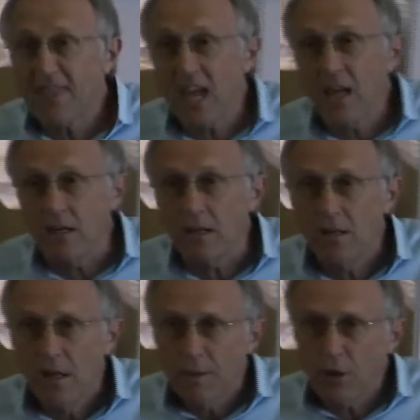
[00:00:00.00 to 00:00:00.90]
at the end.
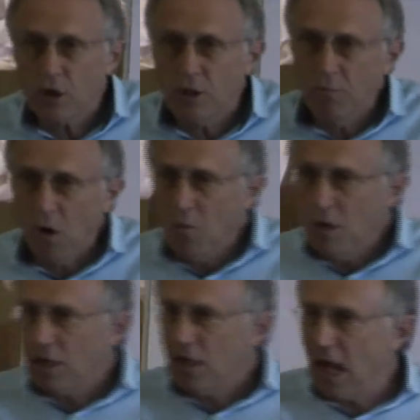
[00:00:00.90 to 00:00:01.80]
Because the
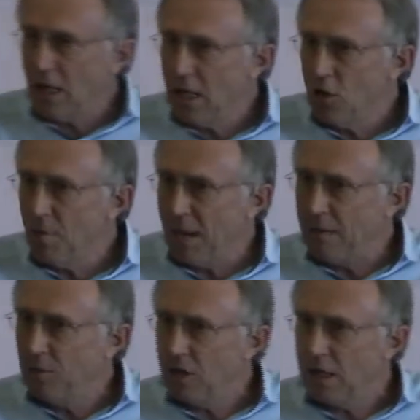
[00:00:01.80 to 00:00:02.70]
moment I do the
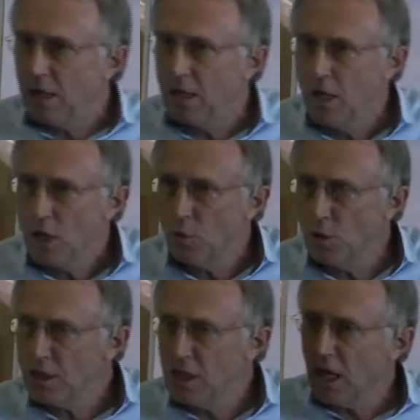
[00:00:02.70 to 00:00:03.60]
Bible reading, you
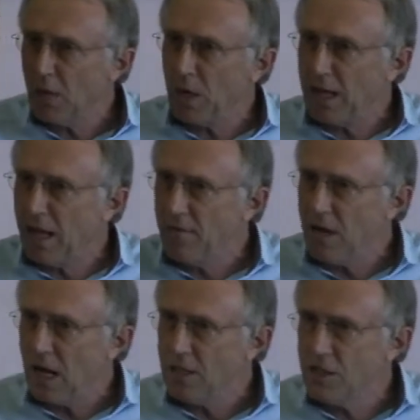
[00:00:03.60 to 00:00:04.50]
will see that
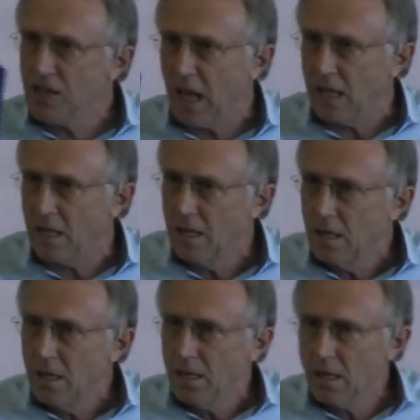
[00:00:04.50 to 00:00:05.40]
whatever I say
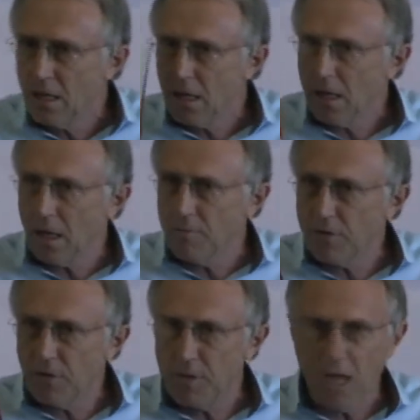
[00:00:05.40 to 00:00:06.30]

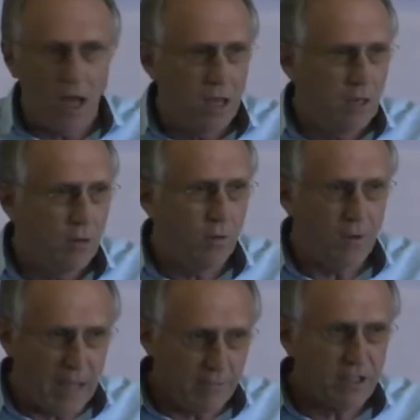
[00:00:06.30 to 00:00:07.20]
comes from Yah.
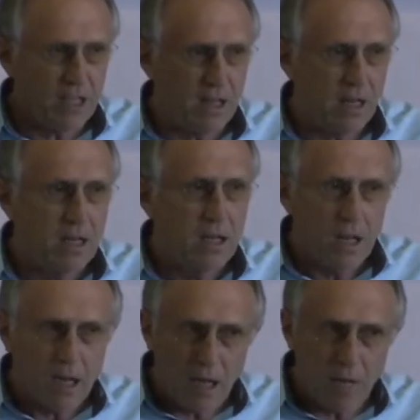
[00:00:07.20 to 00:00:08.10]
What I've said then,
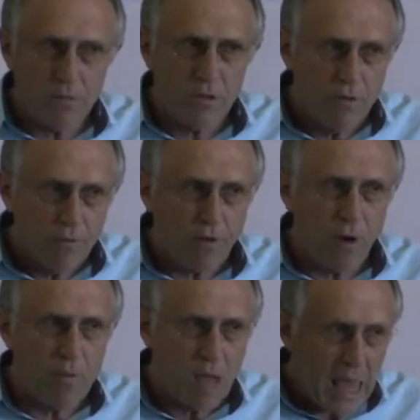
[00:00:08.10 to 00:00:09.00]
comes
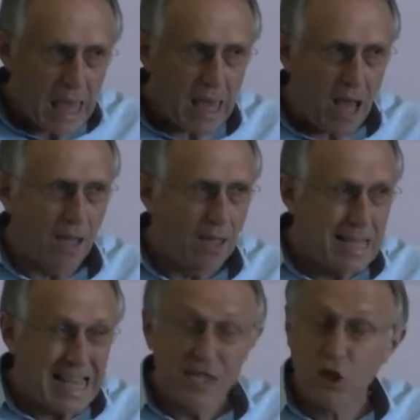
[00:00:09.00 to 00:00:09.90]
from Yah.
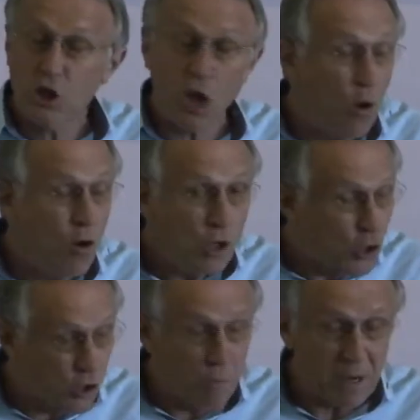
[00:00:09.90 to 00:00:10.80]
So
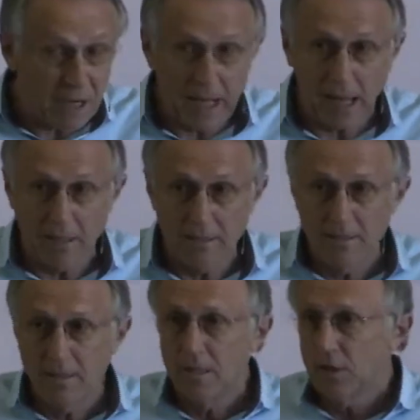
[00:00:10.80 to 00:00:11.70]
super clear.
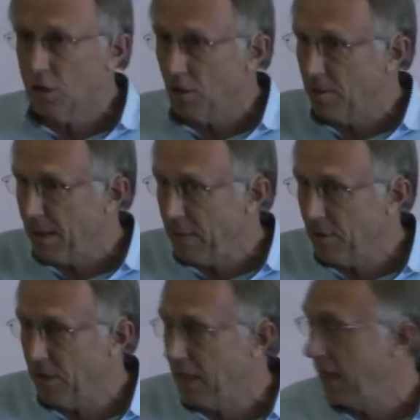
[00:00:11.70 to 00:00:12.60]
So the
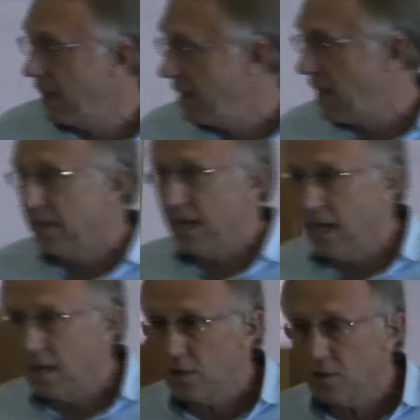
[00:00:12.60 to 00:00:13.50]
Bible reading is at the
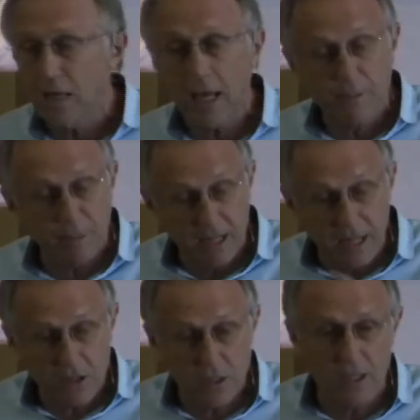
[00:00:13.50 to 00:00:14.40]
end. So the
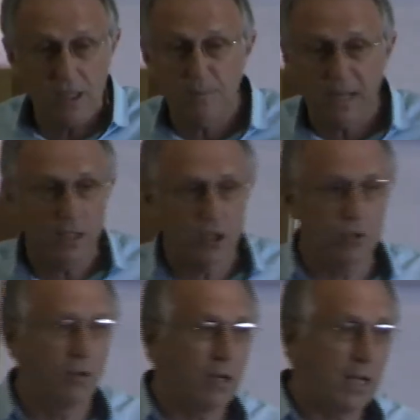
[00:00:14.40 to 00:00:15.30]
explanation is by the
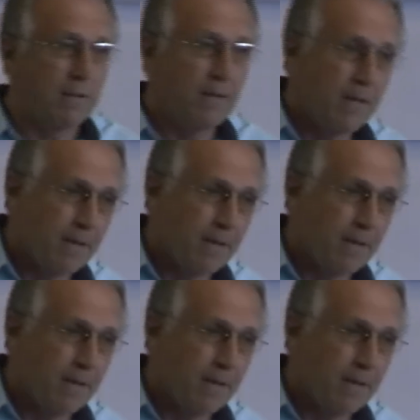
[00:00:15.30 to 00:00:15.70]
story